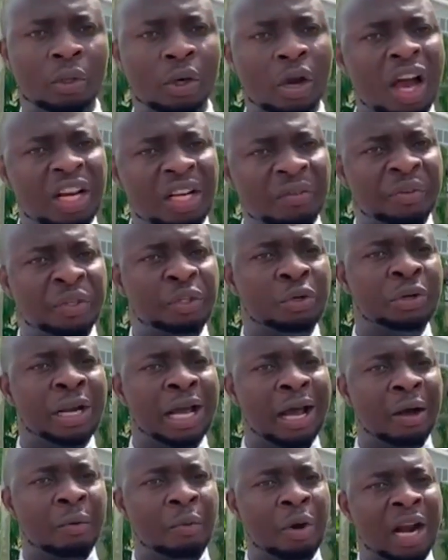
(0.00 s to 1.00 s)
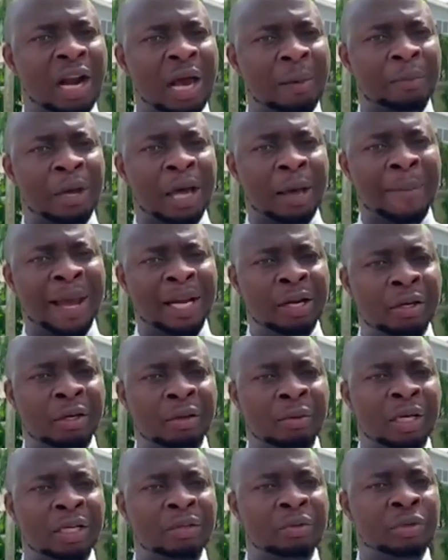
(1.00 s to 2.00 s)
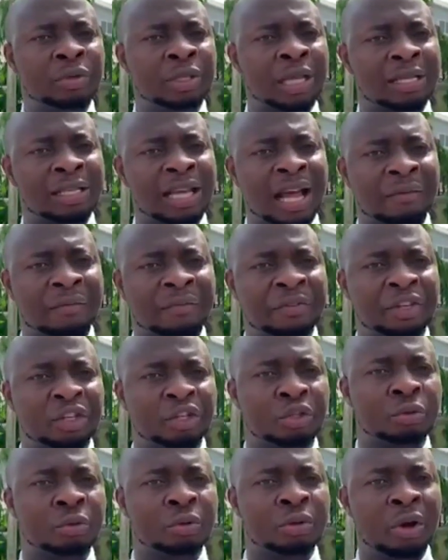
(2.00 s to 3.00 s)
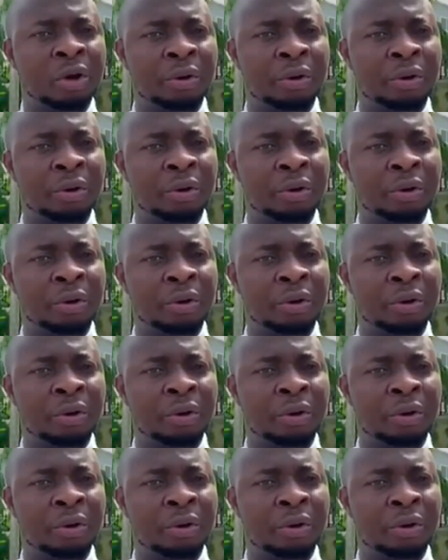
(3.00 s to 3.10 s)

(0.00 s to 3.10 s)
Cut the video now. What happened? Am I not the one doing it? I said I finished.